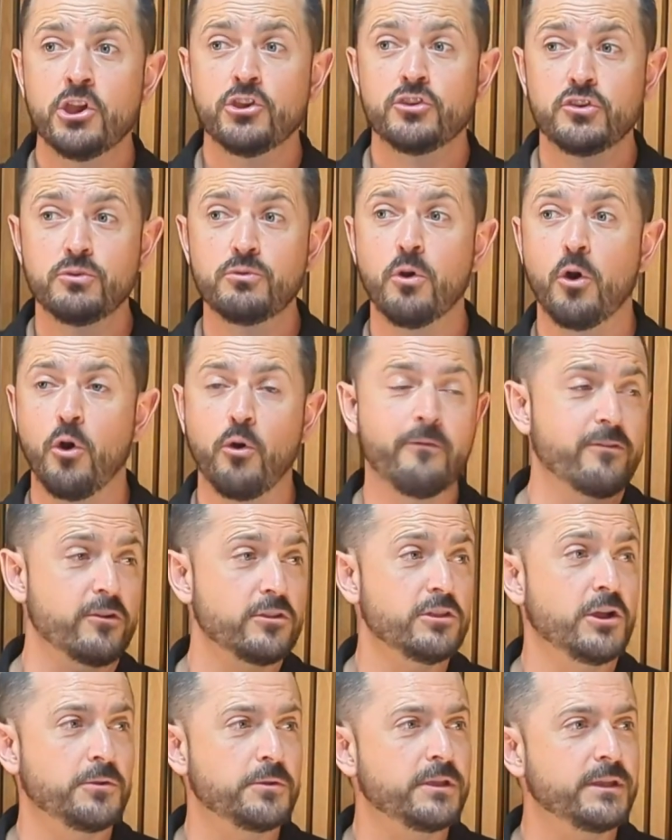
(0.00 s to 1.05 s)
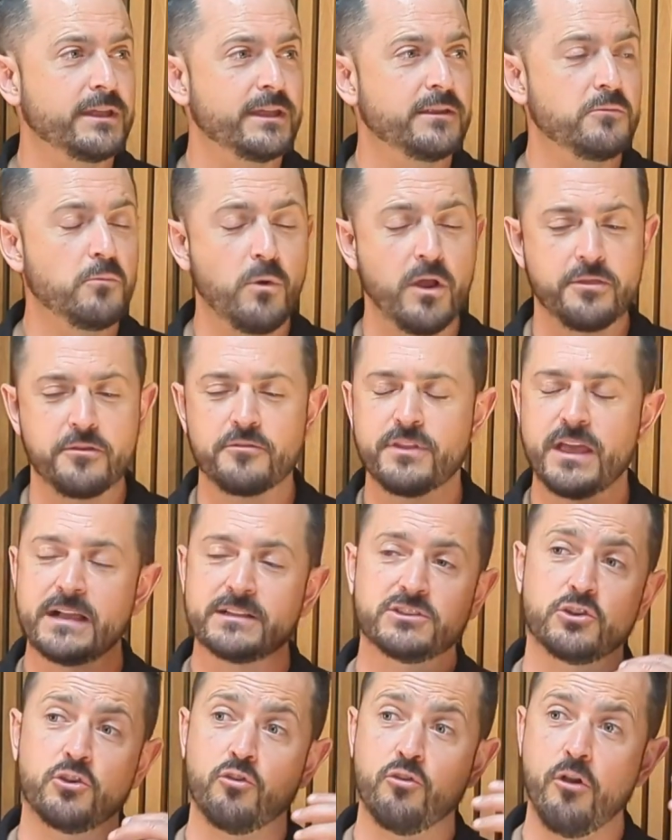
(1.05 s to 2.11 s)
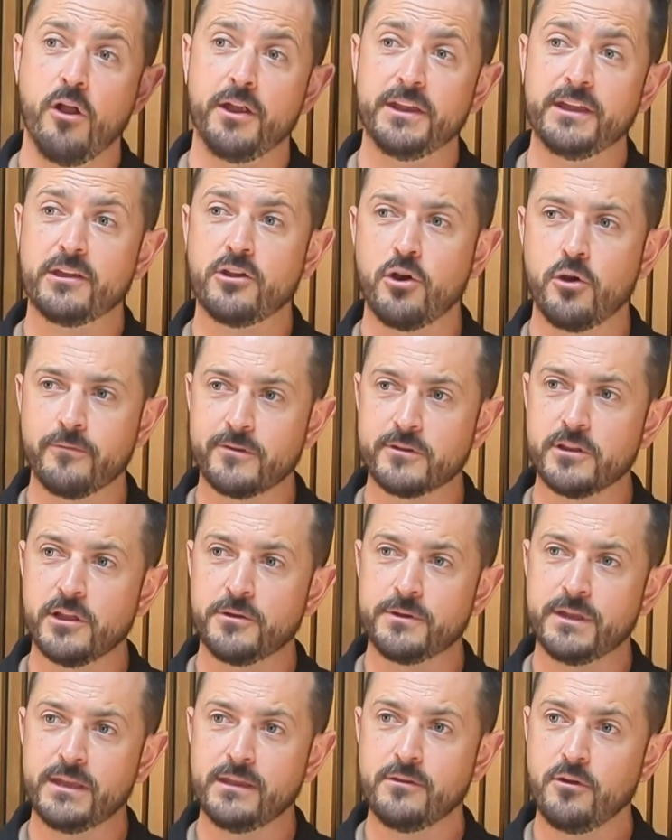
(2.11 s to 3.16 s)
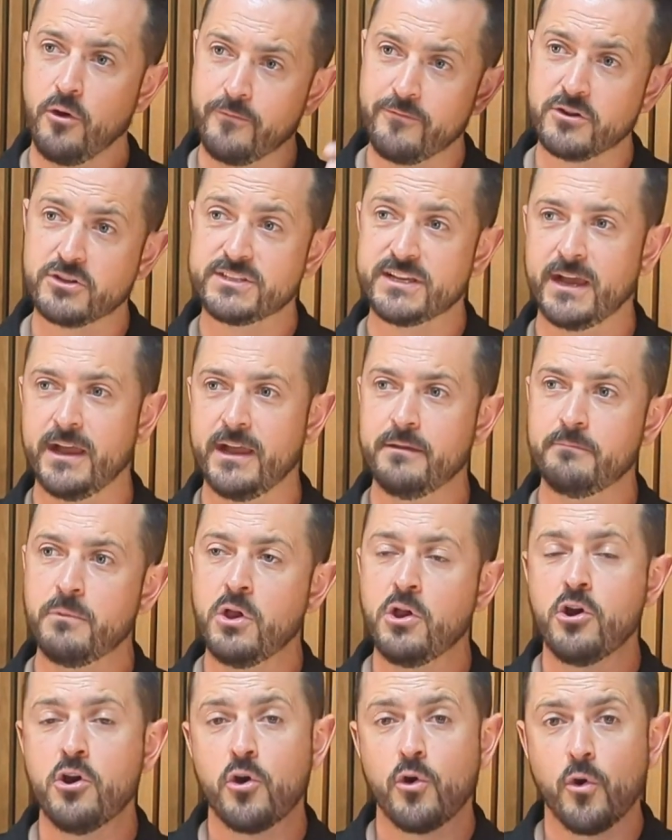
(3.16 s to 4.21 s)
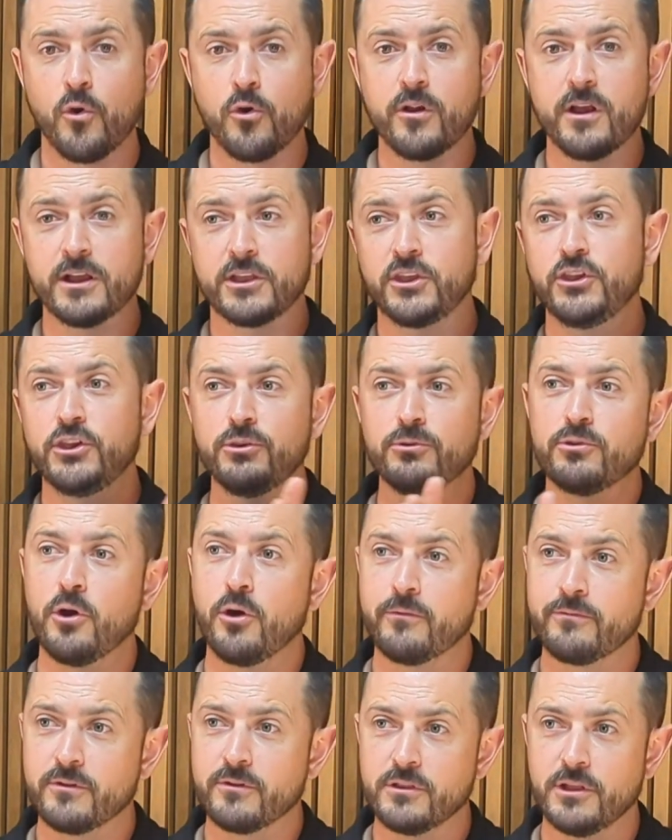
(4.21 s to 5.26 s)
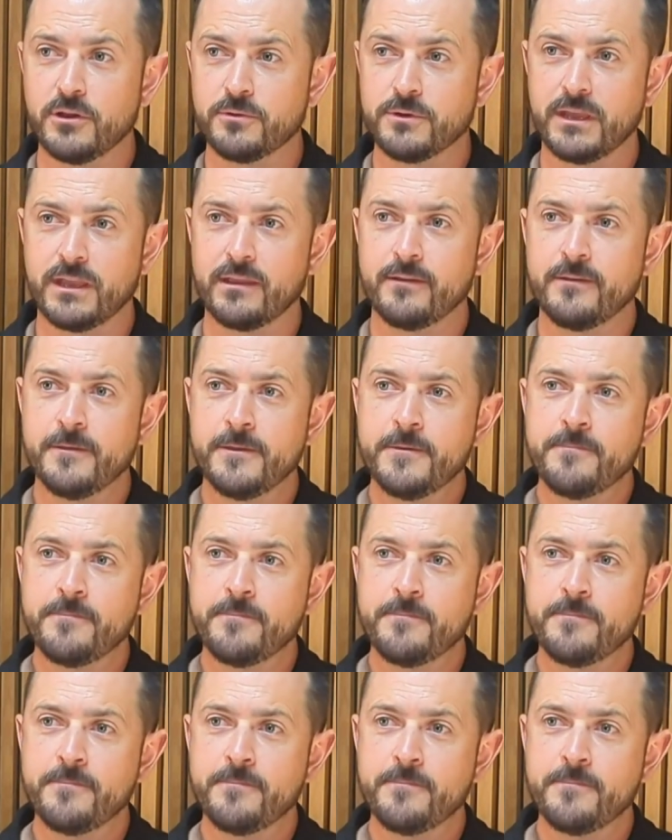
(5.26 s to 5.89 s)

You overloaded it, whether that's chronic overloading over time or acute overloading.